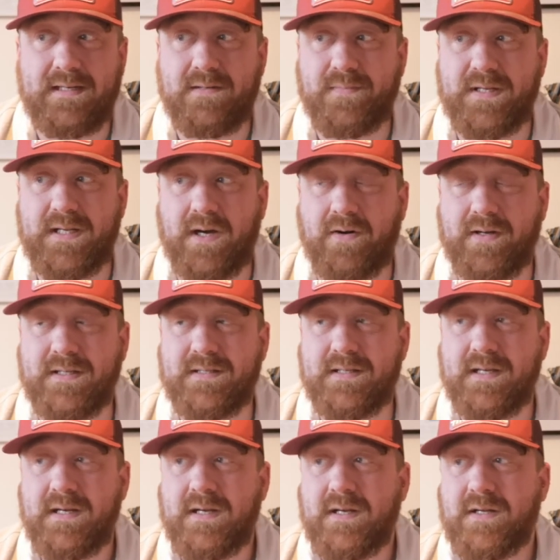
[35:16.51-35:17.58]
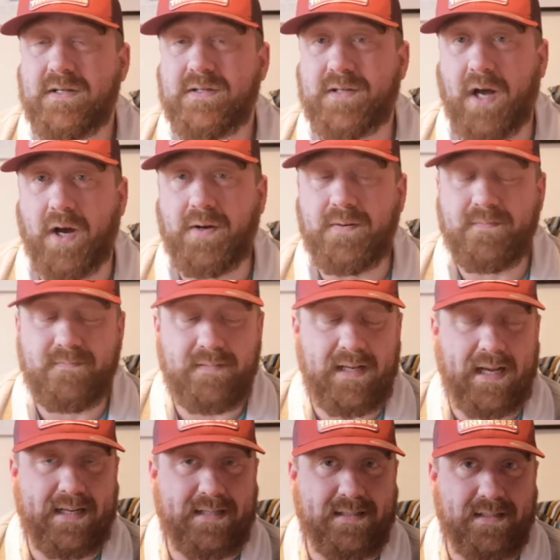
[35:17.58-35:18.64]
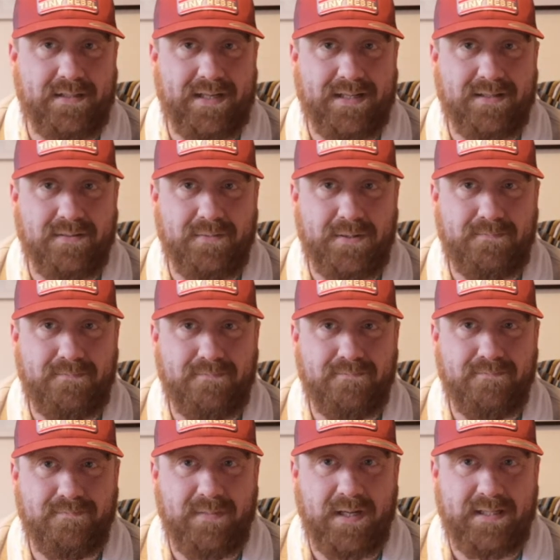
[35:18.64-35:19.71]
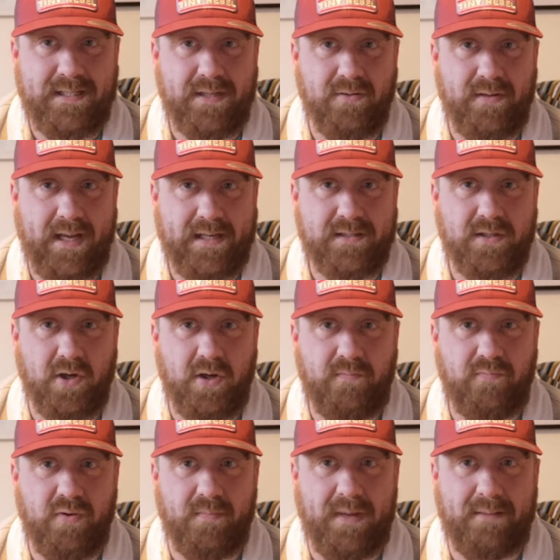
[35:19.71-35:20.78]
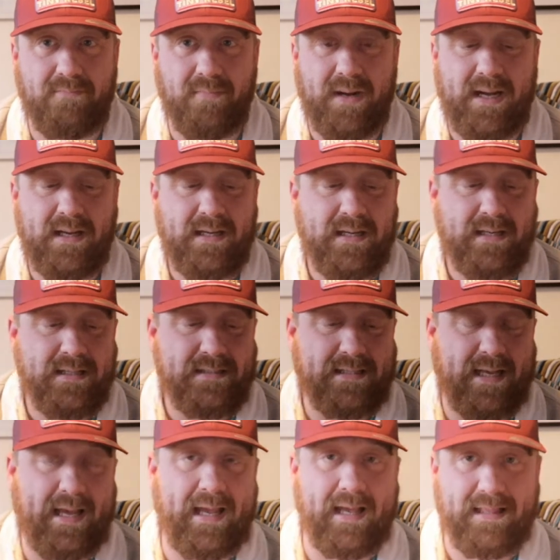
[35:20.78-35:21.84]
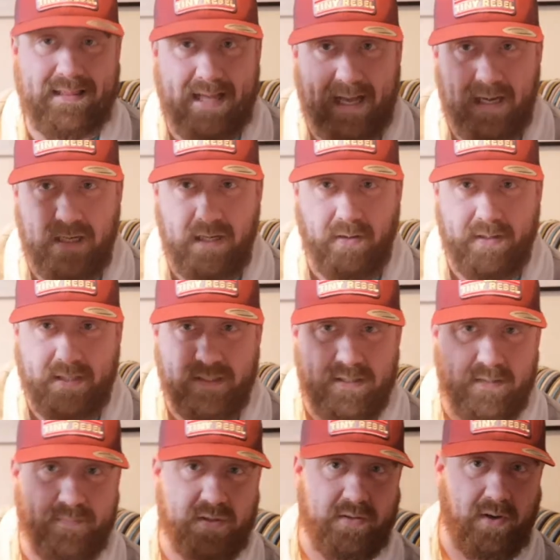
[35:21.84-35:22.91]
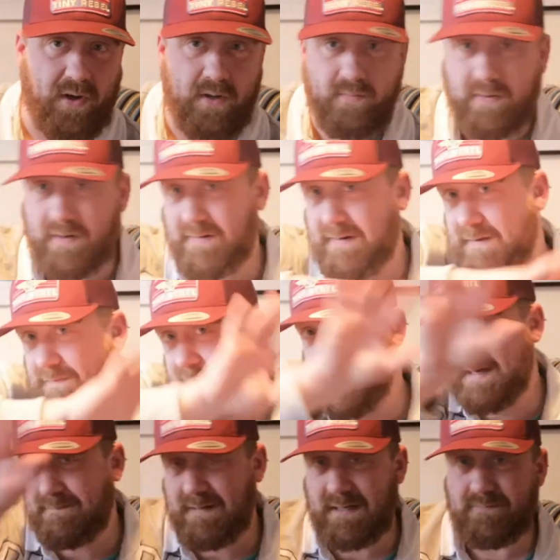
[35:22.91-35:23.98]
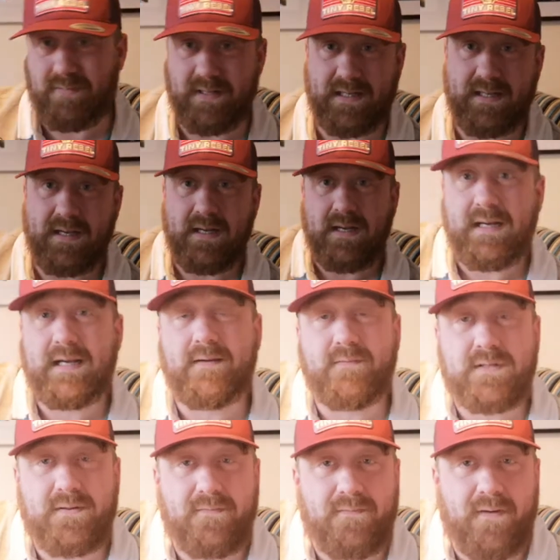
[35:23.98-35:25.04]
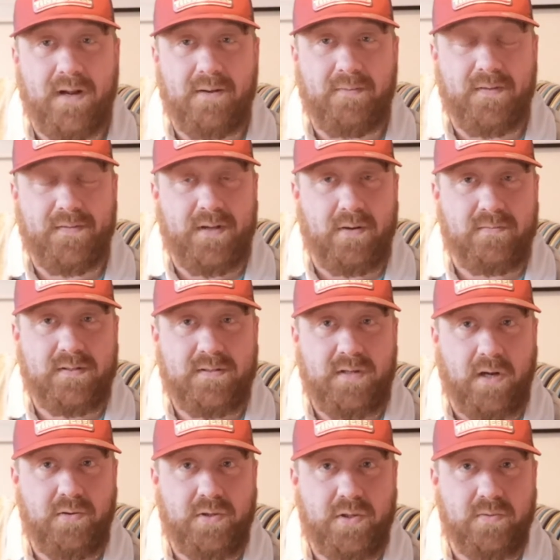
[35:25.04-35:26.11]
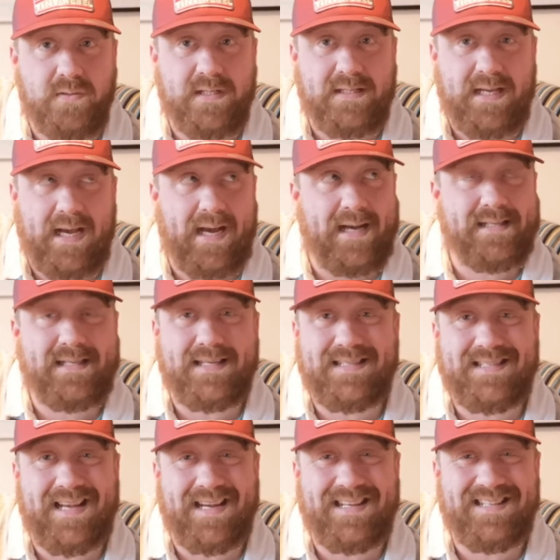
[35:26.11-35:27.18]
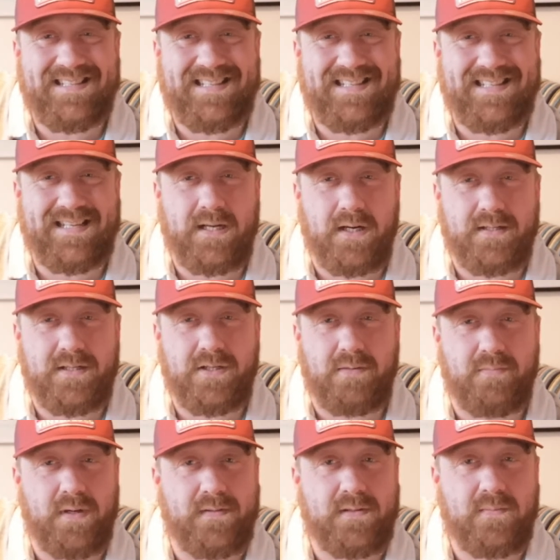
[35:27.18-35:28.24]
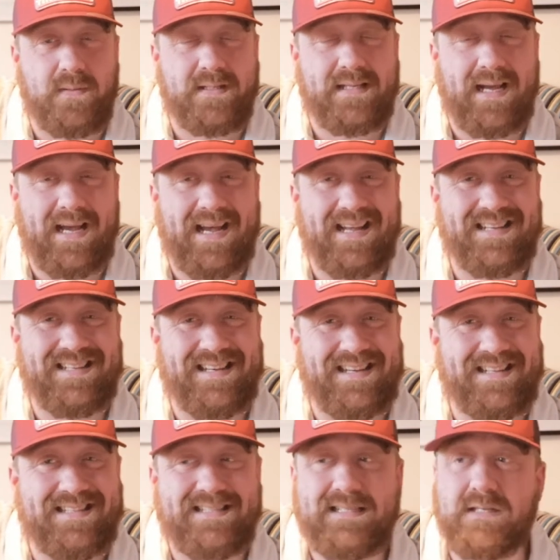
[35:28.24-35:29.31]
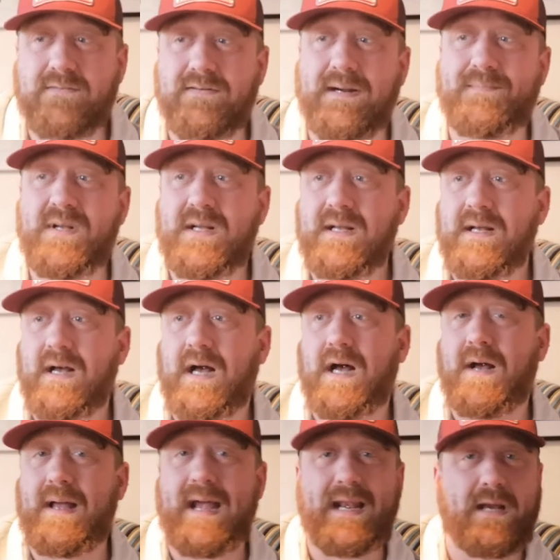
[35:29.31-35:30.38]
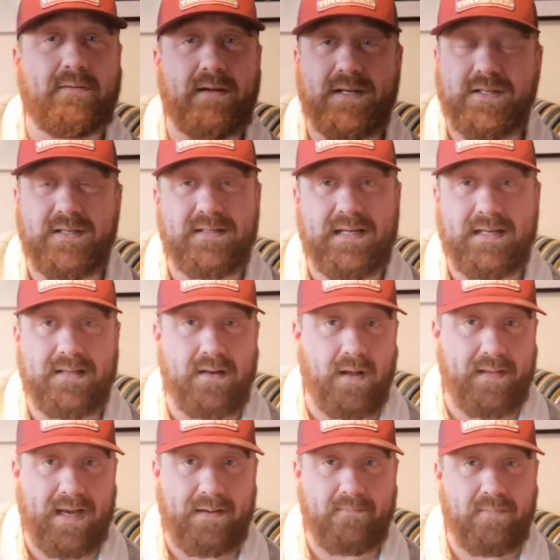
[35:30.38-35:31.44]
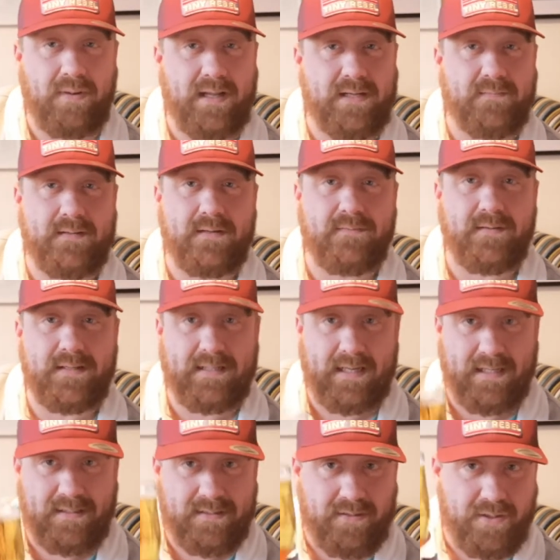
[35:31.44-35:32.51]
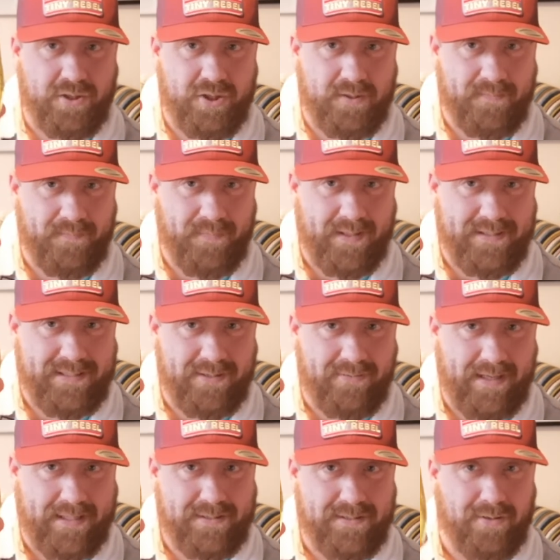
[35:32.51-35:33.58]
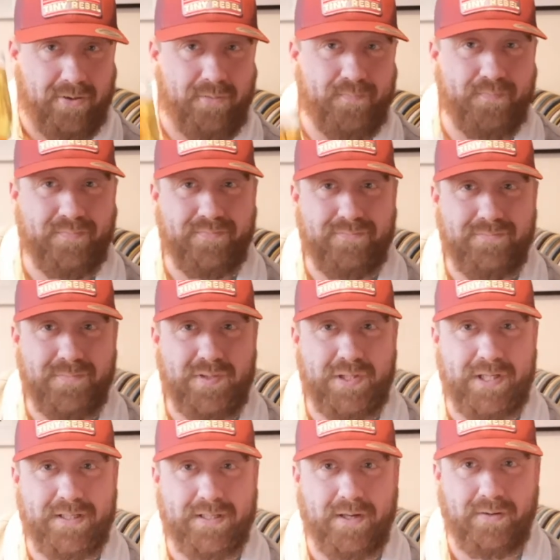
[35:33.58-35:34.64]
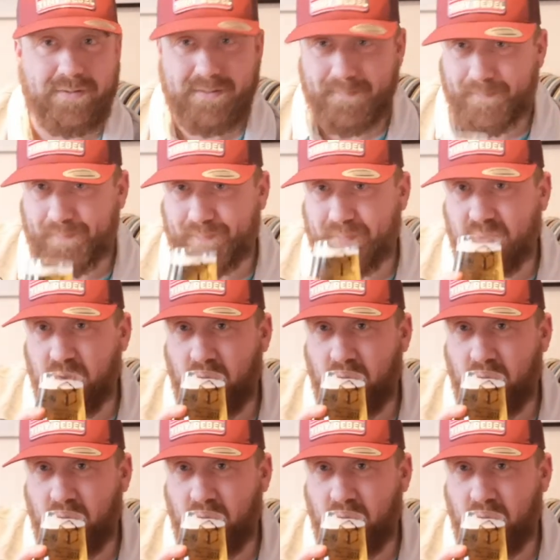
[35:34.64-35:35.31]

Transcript: It'll be nice. So, ladies and gentlemen, until next time, remember to hit that like and subscribe wherever they may be. Give us a follow on the old socials. It's at Second City Cottage on both Twitter and Instagram. Any questions, anything like that, please feel free to get in touch. Until next time, cheers guys.